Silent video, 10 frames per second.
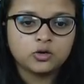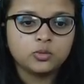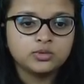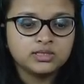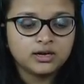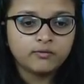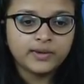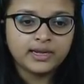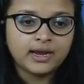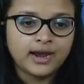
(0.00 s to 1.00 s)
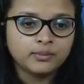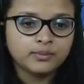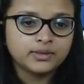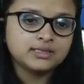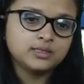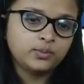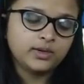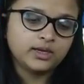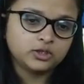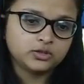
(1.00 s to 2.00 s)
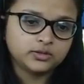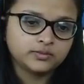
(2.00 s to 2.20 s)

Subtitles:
observant and percipient.